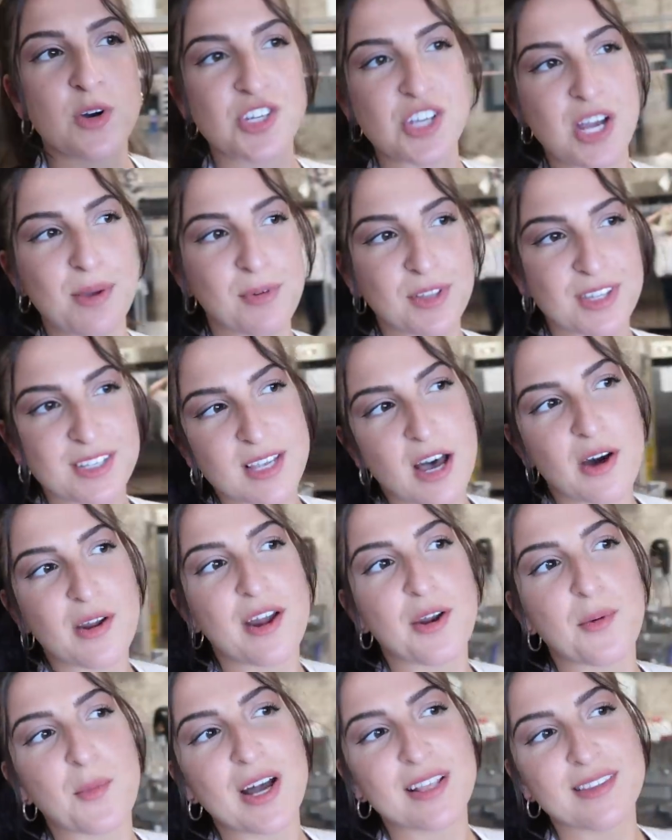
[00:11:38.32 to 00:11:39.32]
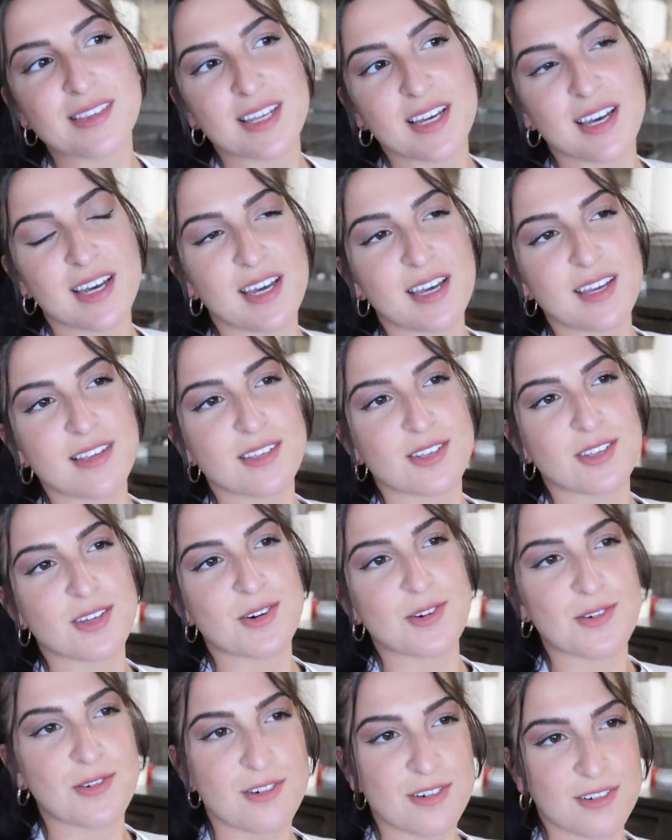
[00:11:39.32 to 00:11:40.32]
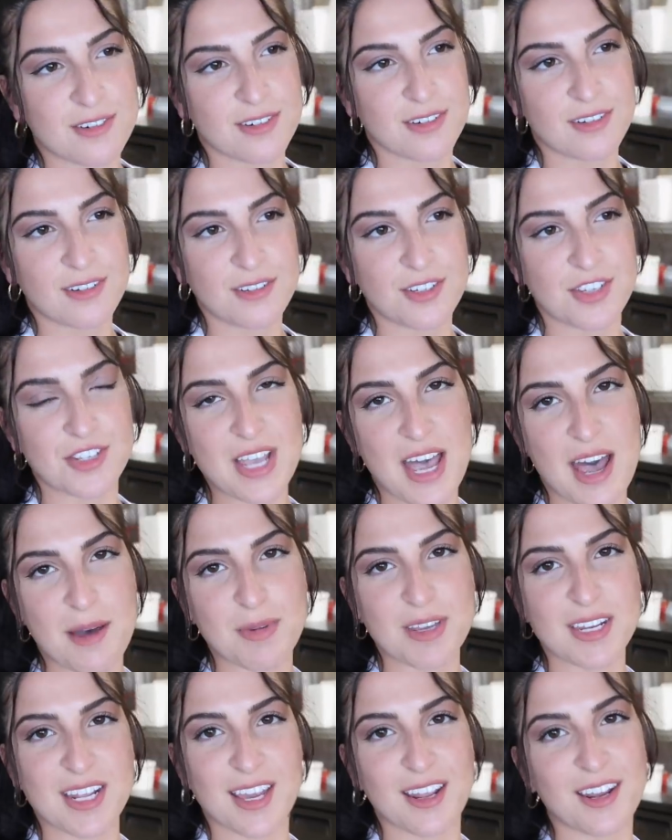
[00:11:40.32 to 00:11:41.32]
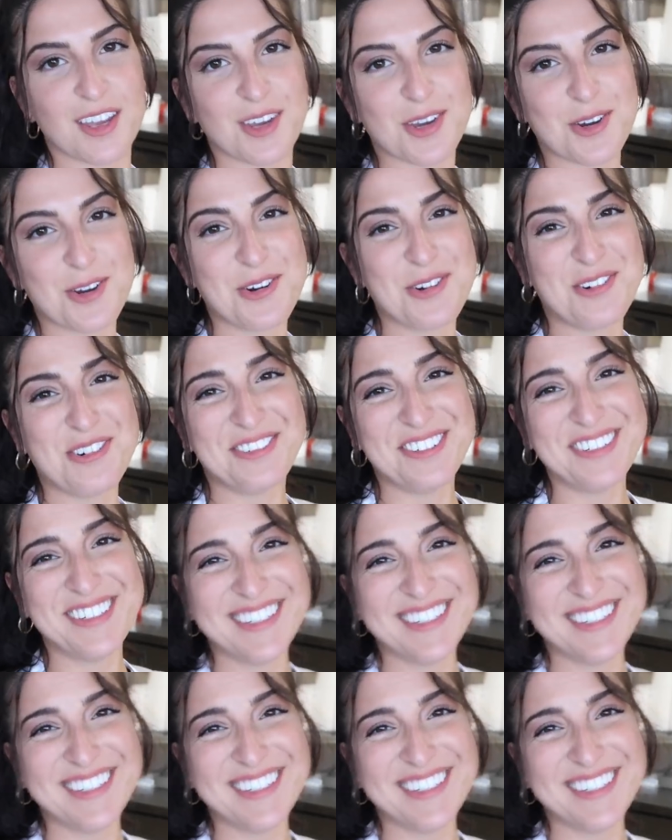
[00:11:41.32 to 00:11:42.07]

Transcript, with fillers: which I put this out on a Wednesday, so just happy day to you.